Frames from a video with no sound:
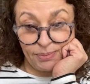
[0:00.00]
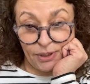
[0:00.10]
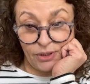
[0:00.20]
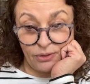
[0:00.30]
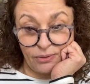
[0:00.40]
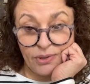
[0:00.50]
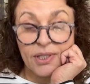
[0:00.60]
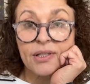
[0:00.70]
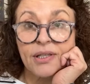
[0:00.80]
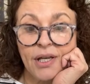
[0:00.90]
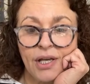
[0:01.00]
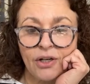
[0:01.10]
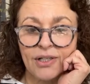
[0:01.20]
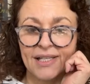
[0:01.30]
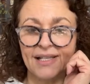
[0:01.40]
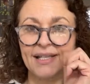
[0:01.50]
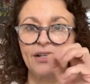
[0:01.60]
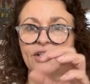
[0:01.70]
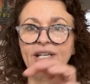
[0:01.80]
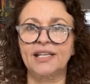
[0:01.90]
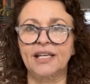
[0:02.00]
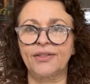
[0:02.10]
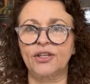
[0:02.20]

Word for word: balloons because that's how you take it.